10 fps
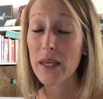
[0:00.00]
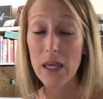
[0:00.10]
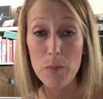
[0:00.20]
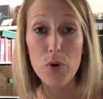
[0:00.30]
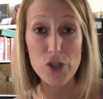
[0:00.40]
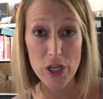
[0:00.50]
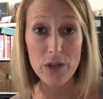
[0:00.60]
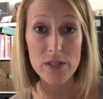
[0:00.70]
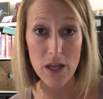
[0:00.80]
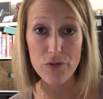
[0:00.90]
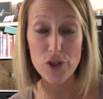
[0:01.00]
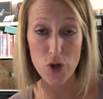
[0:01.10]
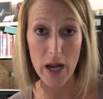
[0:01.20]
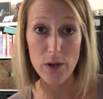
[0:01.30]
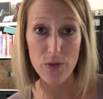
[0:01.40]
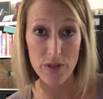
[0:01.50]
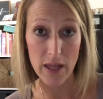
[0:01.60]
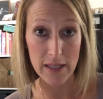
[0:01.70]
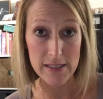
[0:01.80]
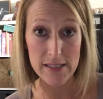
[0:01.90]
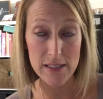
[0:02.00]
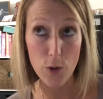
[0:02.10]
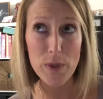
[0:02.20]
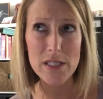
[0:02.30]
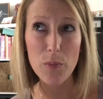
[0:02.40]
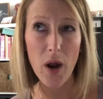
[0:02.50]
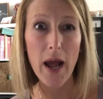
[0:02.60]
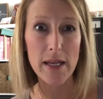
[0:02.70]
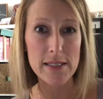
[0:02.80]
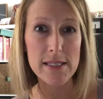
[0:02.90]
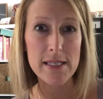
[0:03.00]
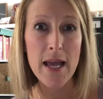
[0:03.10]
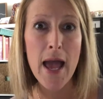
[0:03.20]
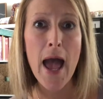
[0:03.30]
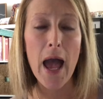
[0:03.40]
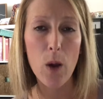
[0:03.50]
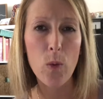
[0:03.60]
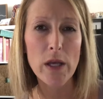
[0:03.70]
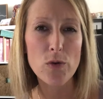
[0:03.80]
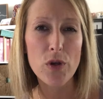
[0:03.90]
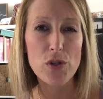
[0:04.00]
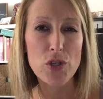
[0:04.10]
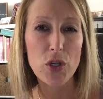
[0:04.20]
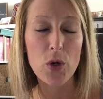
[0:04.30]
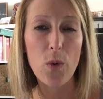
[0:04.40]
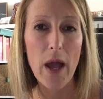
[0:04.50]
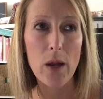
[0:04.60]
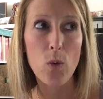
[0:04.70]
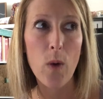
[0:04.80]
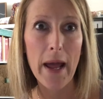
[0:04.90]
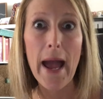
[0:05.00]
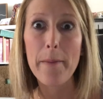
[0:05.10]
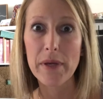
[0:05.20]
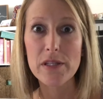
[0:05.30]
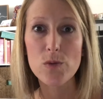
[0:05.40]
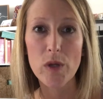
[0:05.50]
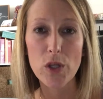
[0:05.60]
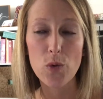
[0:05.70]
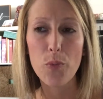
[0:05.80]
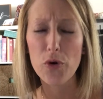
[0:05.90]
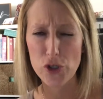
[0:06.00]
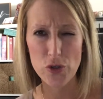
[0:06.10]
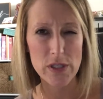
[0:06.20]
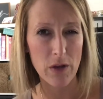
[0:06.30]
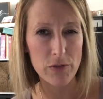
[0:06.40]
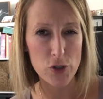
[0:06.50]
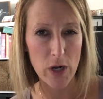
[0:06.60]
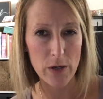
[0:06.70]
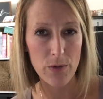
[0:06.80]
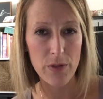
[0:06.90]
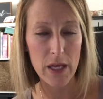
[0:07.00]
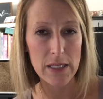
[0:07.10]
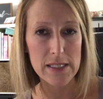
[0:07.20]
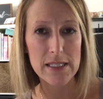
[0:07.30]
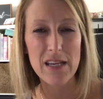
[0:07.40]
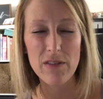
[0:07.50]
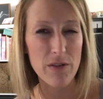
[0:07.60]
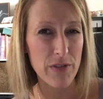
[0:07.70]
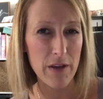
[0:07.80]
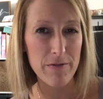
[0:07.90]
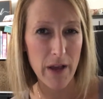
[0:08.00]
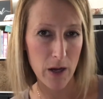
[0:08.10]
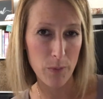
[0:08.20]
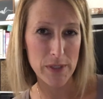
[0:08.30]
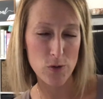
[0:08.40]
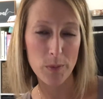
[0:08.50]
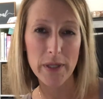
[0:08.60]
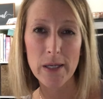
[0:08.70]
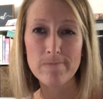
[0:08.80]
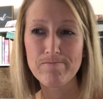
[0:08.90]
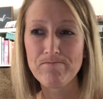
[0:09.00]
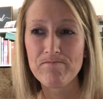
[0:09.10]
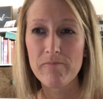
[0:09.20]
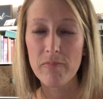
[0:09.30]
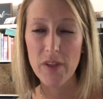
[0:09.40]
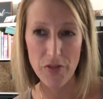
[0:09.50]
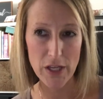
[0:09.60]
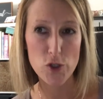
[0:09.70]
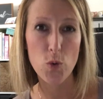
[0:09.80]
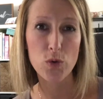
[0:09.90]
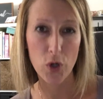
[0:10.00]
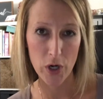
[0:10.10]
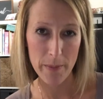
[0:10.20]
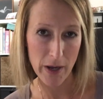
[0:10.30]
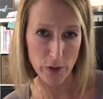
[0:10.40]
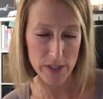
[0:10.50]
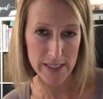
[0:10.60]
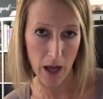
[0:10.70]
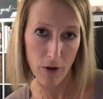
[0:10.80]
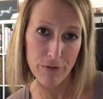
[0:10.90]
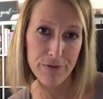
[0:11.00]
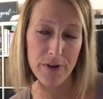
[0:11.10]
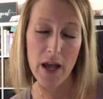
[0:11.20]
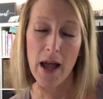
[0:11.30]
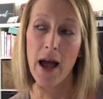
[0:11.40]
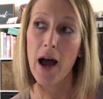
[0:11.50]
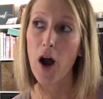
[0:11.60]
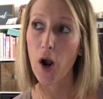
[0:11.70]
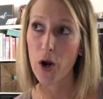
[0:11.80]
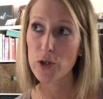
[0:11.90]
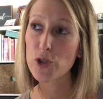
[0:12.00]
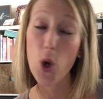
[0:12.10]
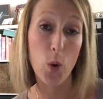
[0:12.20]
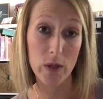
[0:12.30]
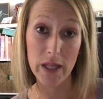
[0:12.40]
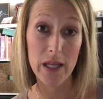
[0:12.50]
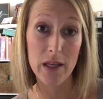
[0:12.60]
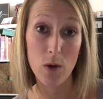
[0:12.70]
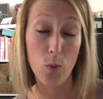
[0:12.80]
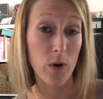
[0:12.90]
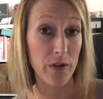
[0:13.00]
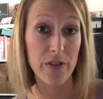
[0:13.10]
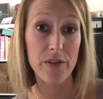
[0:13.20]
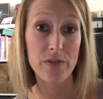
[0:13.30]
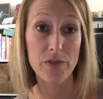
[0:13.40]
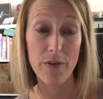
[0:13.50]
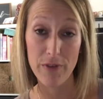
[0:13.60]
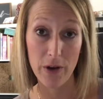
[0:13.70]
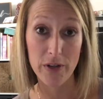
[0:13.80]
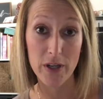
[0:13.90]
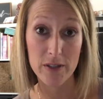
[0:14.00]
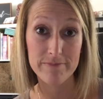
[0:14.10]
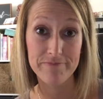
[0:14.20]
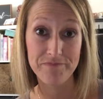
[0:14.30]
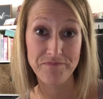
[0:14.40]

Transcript: Keep pushing yourself to try new things. You'll be surprised at what you can do and what happens when you push yourself to try new things. Even if they fail miserably, the things you learn about yourself are totally worth the failure